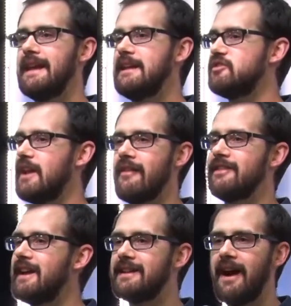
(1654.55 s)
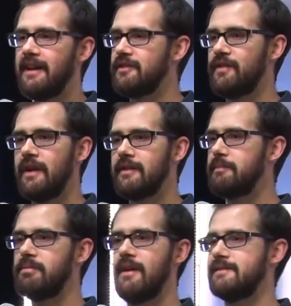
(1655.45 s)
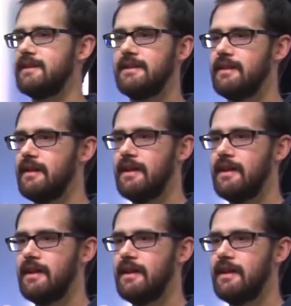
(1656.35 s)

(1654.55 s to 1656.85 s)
each and every day. God is very present.